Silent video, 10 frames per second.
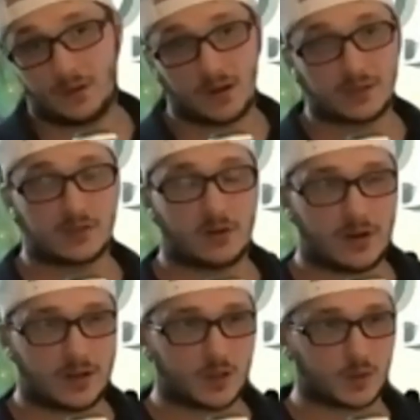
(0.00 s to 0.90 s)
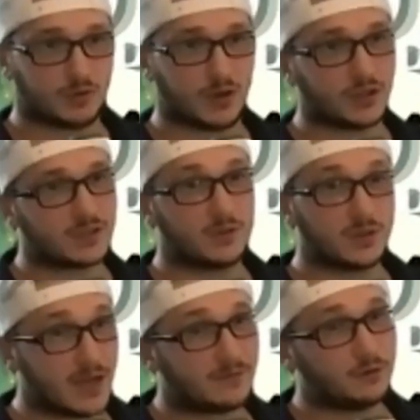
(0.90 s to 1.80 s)
and I started Exodus Project. It
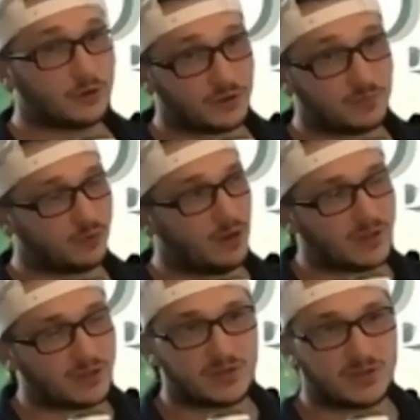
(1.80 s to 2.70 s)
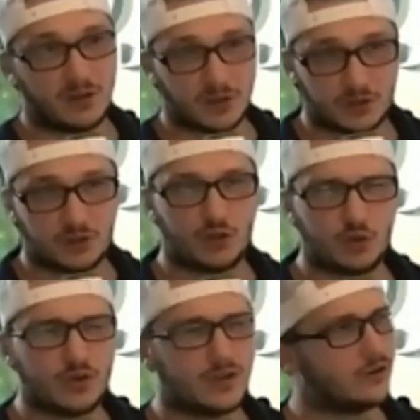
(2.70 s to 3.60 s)
was after a probably solid
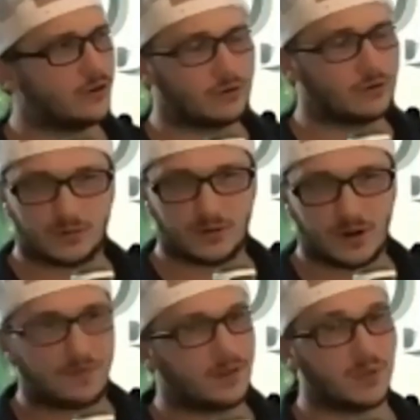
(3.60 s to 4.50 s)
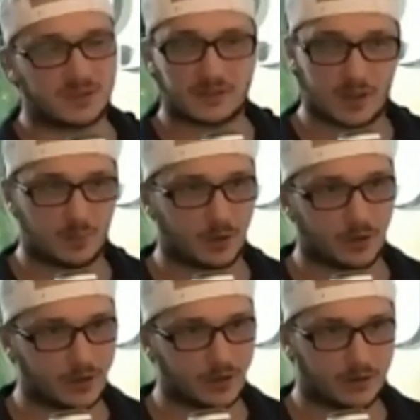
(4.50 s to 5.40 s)
two-year nothing but study
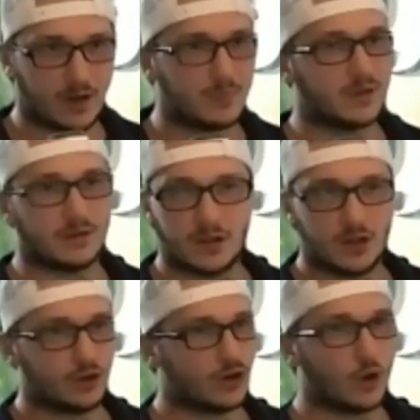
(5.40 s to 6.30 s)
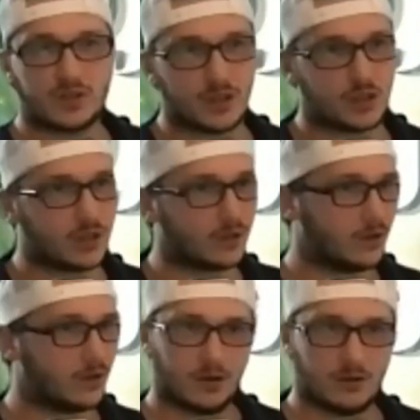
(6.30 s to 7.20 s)
period. I mean, no teaching,
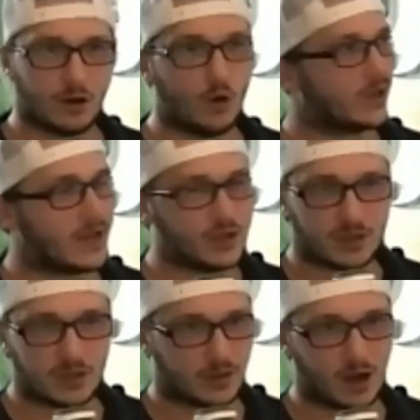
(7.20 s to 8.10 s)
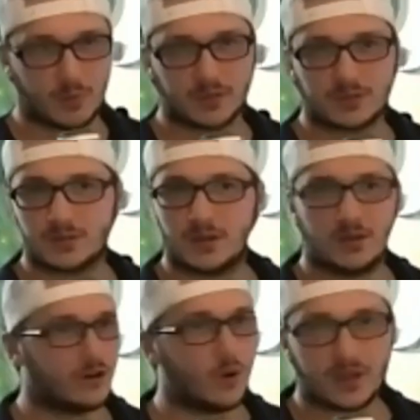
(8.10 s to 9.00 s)
no engaging in comments,
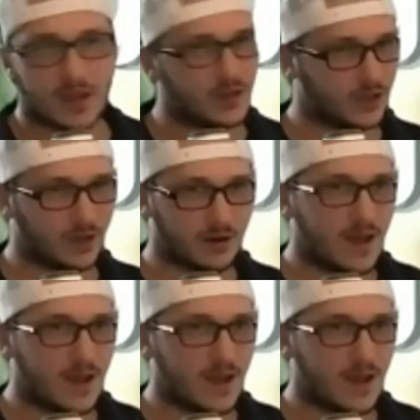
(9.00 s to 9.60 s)
no engaging in